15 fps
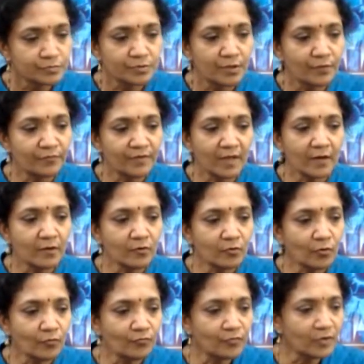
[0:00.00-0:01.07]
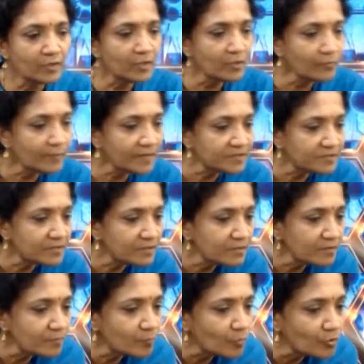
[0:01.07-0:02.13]
So if there are no further
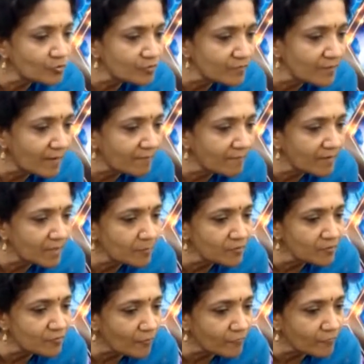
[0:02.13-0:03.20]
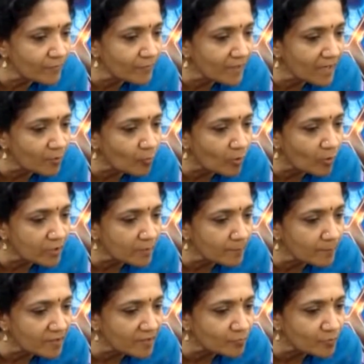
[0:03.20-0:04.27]
questions, most of the available software like
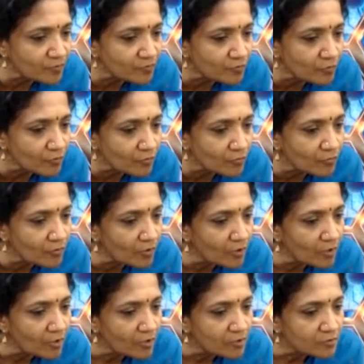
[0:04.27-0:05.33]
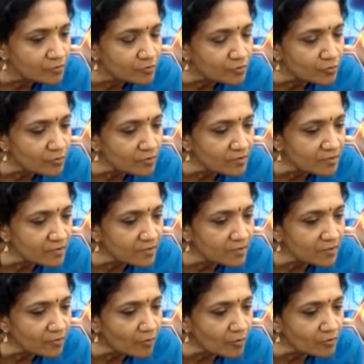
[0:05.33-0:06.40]
Quantum Espresso,
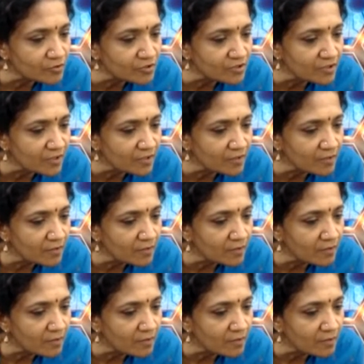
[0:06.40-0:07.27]
Schrodinger, Gaussian